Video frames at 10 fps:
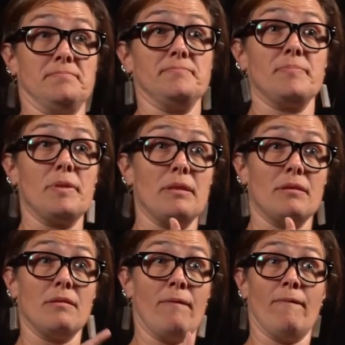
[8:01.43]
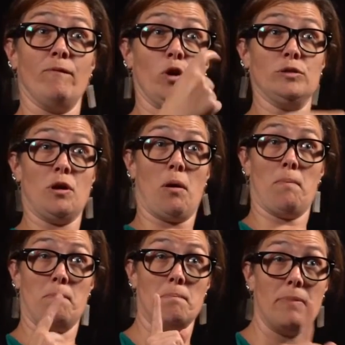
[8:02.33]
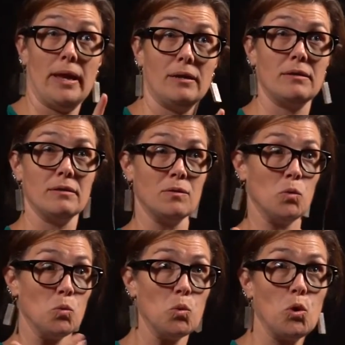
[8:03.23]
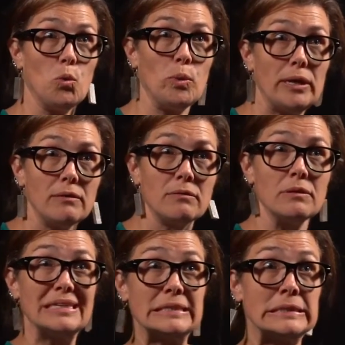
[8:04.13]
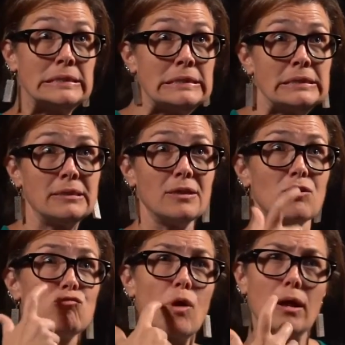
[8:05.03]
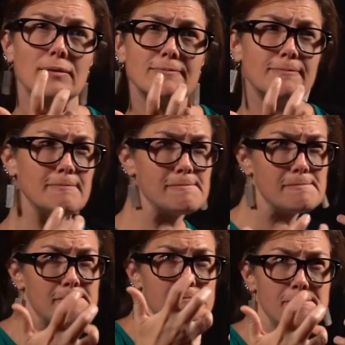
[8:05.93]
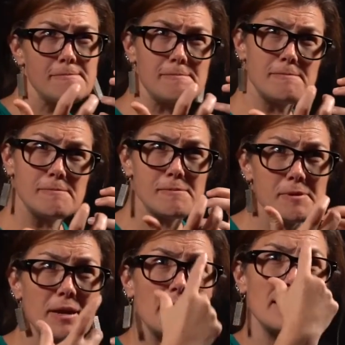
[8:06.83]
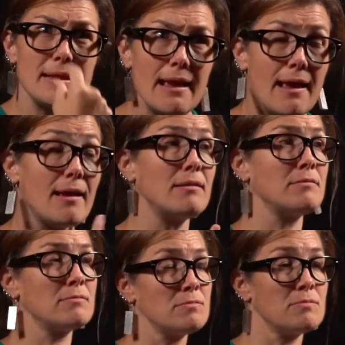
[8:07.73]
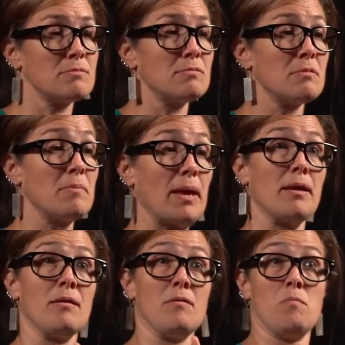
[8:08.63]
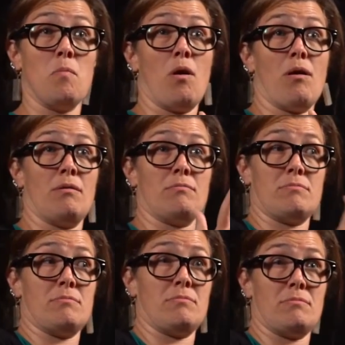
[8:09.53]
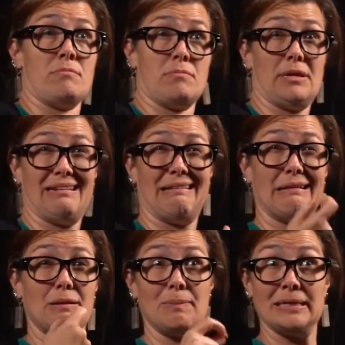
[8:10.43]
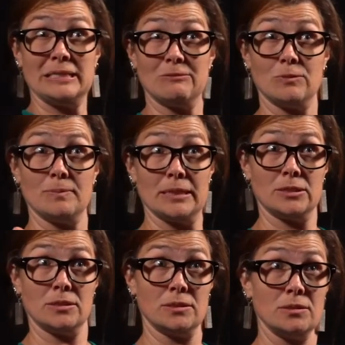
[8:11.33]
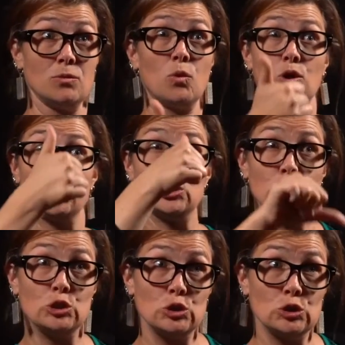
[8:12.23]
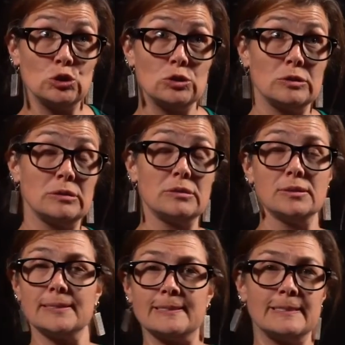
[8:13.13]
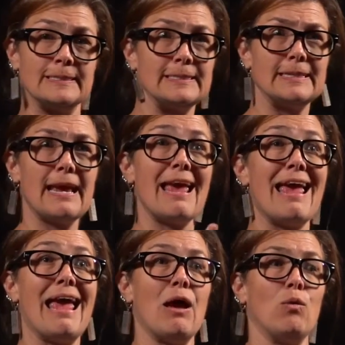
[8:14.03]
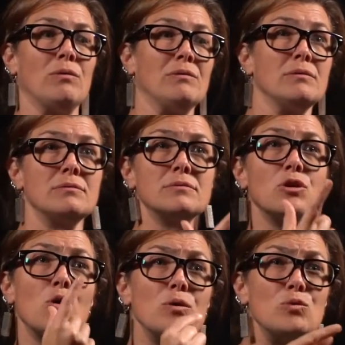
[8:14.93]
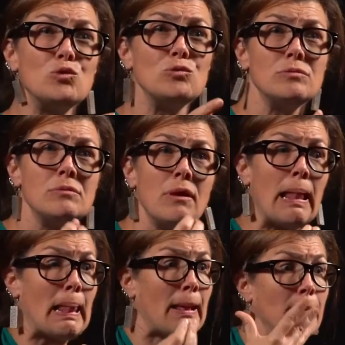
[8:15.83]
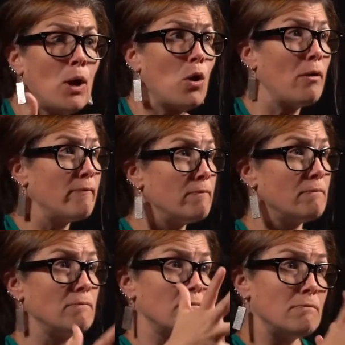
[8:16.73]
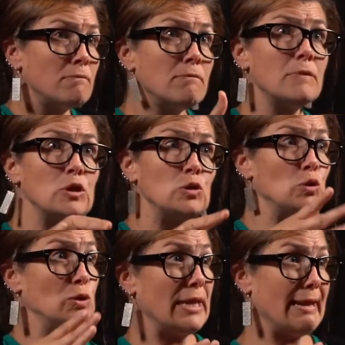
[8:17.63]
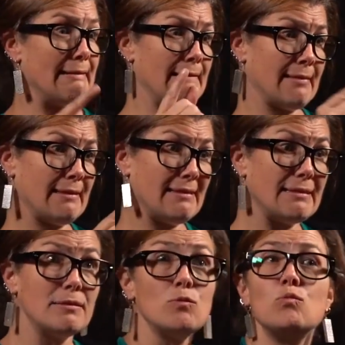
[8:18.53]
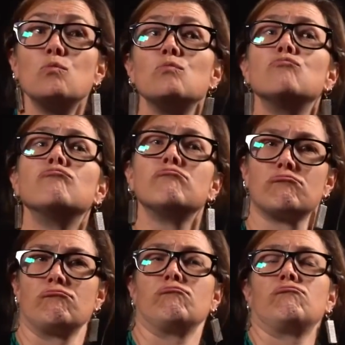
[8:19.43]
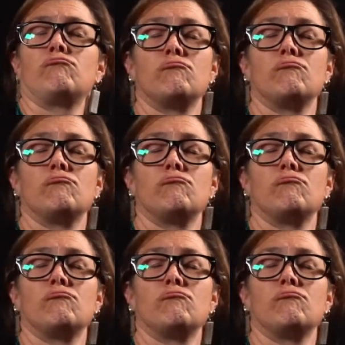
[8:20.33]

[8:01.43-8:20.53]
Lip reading: say if it's the first time I've worked with someone and met with them, and maybe hard, I would really want to try to get in sync with them. I might say, perhaps my signing's different to what you're used to, and could you let me know what I can do to make it more smoothly, what you require, and have it open-ended like that.